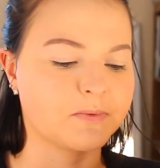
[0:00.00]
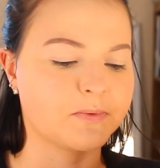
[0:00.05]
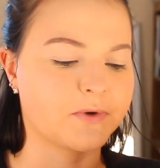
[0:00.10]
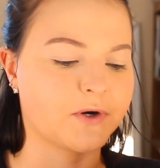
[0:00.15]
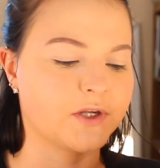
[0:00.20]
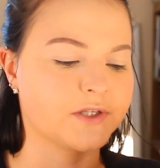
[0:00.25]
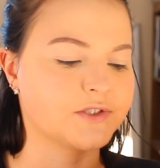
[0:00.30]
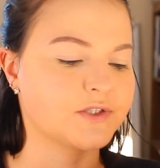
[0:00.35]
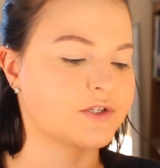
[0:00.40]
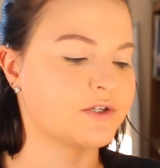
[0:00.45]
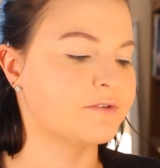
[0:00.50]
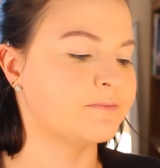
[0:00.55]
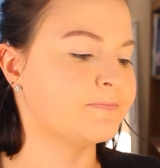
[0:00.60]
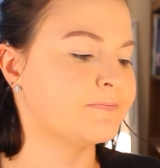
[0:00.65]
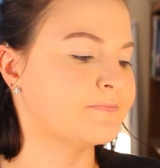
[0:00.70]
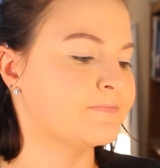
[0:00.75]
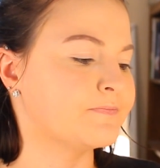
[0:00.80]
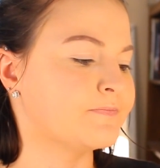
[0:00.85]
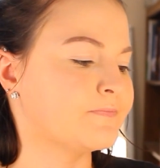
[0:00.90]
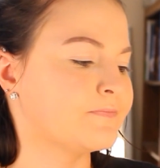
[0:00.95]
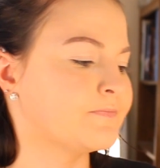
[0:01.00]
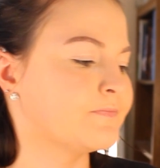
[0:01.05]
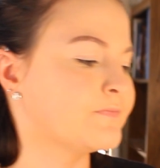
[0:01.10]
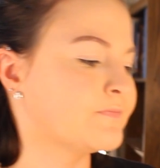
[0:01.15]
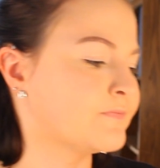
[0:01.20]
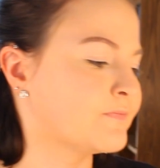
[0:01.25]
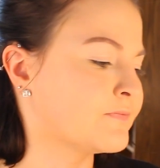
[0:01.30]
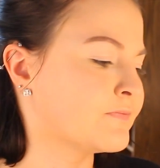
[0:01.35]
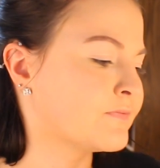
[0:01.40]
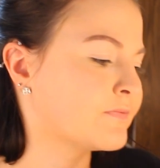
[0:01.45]
bronzer.
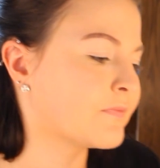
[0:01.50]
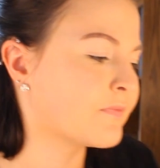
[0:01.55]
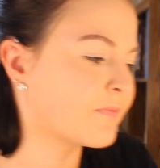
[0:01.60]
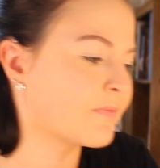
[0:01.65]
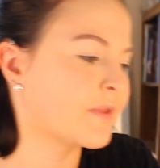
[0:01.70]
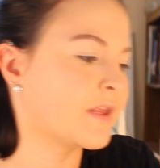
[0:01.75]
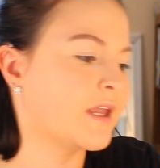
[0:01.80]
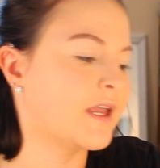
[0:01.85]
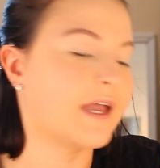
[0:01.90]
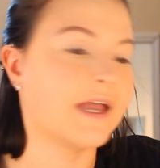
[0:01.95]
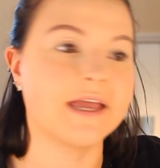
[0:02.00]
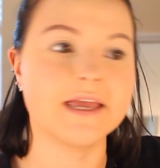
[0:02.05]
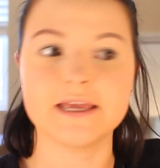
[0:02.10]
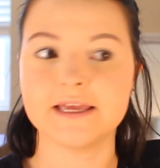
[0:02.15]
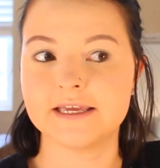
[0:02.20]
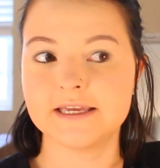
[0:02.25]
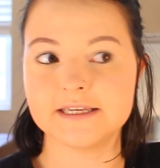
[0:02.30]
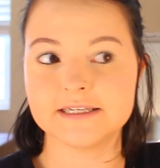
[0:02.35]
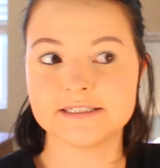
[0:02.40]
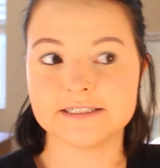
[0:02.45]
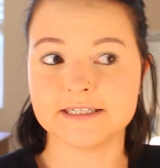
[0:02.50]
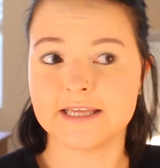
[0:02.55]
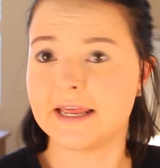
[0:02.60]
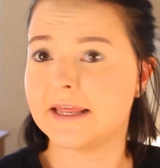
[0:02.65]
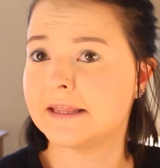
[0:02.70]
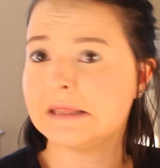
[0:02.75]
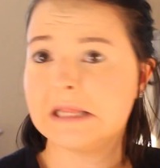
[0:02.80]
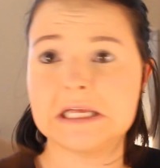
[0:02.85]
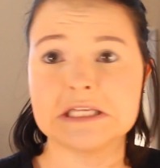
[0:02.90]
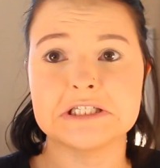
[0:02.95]
And,
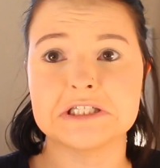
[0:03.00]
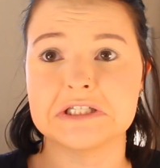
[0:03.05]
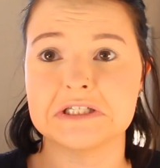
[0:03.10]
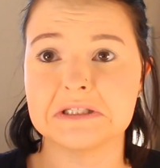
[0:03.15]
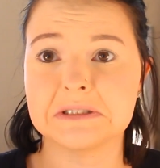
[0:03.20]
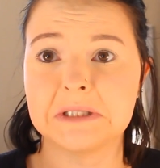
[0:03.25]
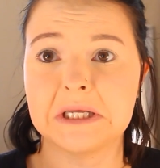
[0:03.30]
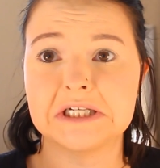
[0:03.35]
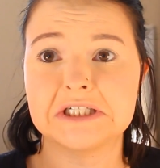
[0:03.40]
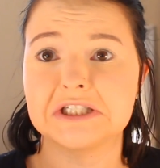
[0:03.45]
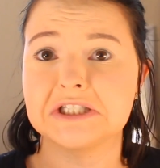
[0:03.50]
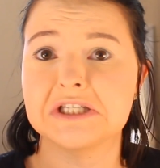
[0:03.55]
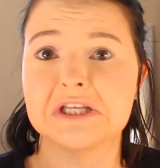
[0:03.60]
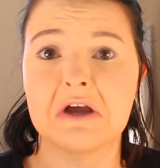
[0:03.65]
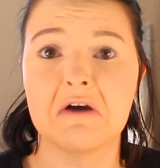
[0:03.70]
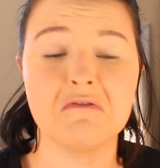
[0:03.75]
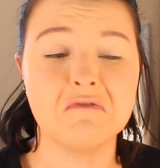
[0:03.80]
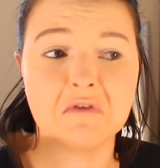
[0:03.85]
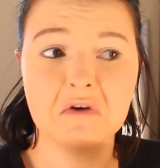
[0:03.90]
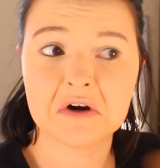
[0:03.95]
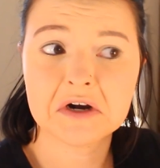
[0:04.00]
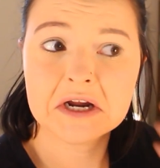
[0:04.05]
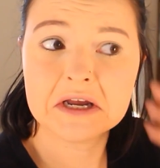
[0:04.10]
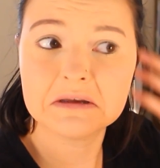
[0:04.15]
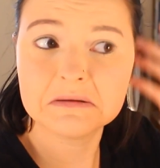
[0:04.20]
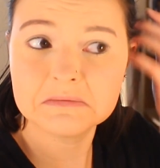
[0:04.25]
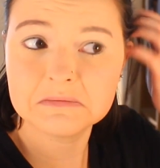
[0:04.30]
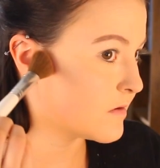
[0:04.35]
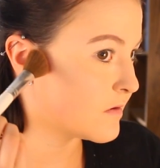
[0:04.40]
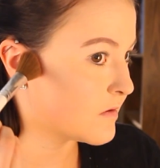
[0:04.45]
yeah, let's just go for it.